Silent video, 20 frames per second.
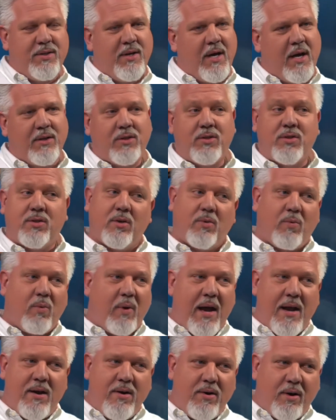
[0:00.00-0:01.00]
This is not
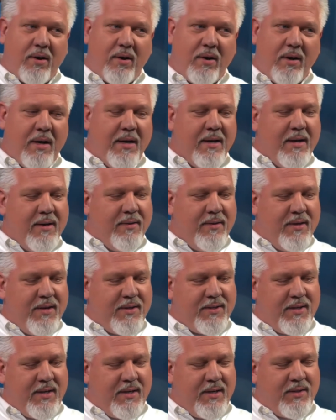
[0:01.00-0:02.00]
surrender.
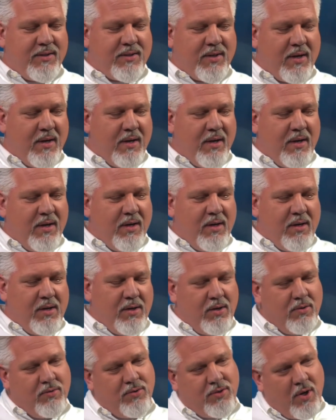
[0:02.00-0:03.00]
This is,
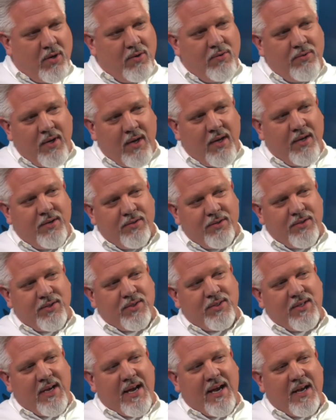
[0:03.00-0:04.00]
you don't
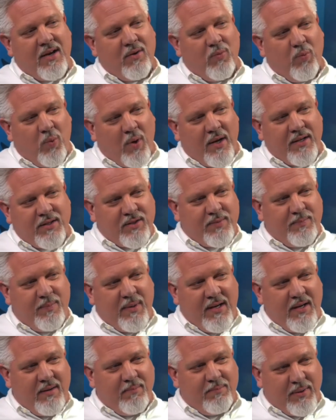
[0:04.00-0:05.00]
understand
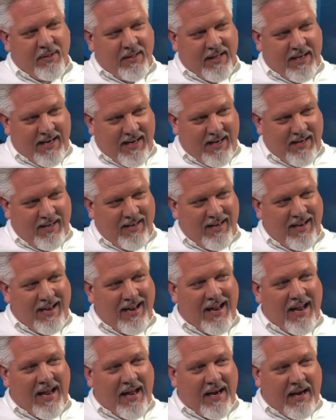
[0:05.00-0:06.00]
what's being
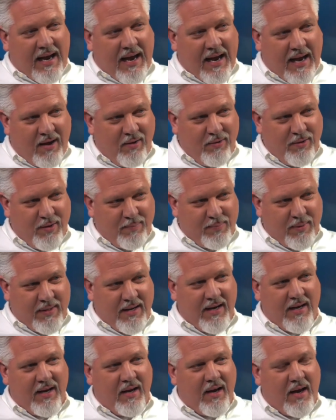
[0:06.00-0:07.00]
played and how they're
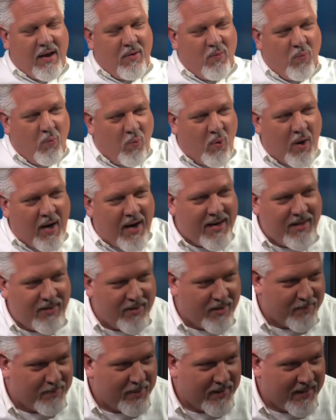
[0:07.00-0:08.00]
playing it and
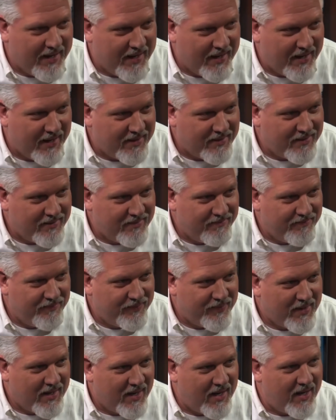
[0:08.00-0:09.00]
why they're playing it,
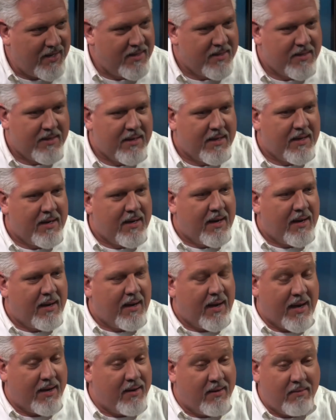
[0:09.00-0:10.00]
okay?
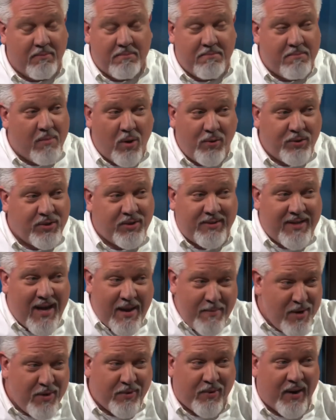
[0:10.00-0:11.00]
And
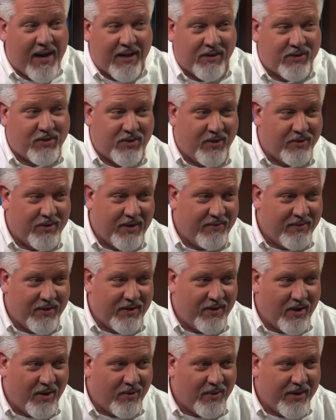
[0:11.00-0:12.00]
most Democrats don't
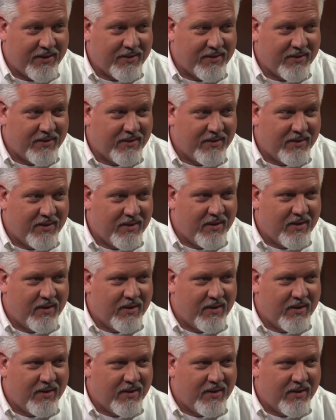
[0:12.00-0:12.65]
even know it.